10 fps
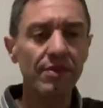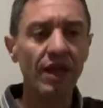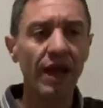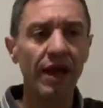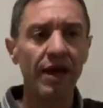
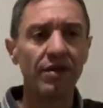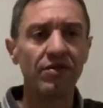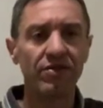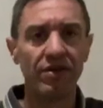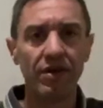and
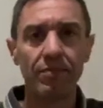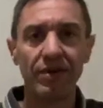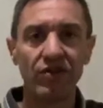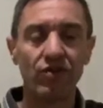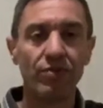make
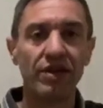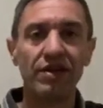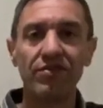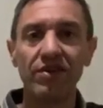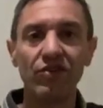some money
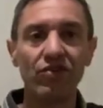in these